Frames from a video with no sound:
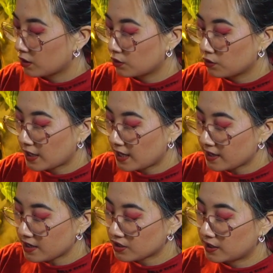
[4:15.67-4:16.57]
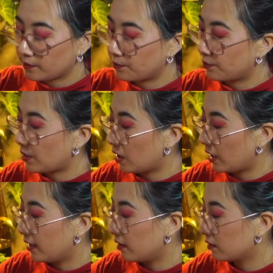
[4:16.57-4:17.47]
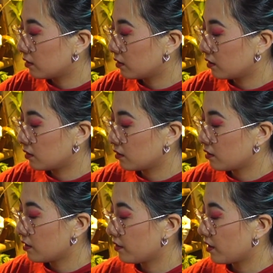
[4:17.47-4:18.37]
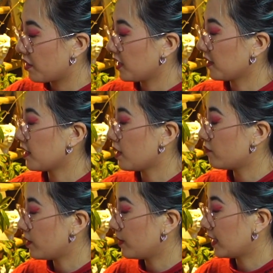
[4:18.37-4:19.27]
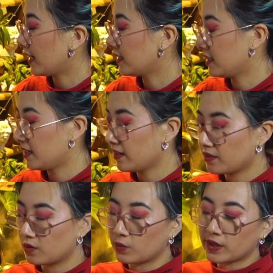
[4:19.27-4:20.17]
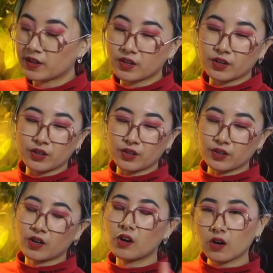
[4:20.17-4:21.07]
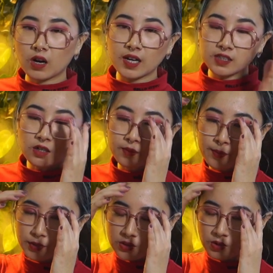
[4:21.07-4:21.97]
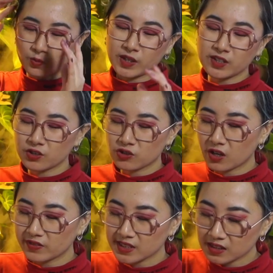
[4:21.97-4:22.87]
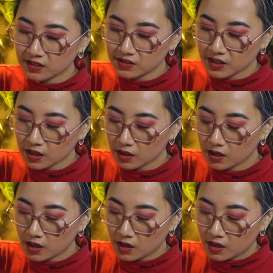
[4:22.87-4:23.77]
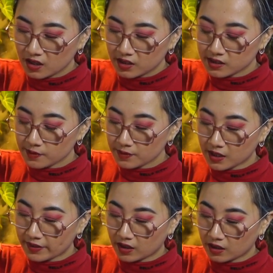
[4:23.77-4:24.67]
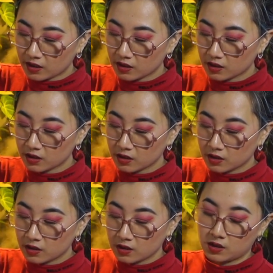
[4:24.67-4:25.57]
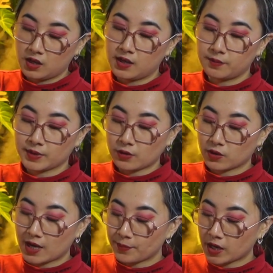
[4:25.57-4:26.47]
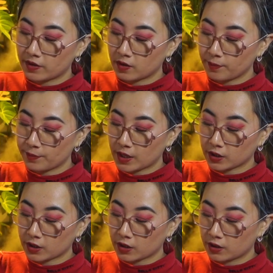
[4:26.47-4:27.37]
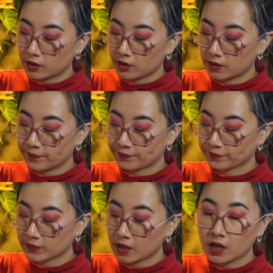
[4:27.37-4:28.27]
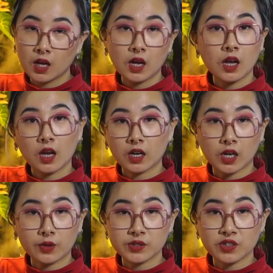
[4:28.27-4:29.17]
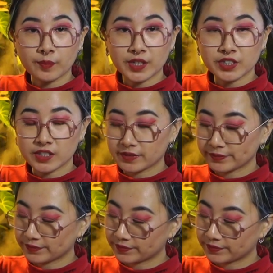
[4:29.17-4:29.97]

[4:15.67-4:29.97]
You can actually buy the thing that I'm replicating, the window, I actually can't remember what it's called, window draft excluder, something like that. Yeah, you can buy them, but you know, a girl is on a budget.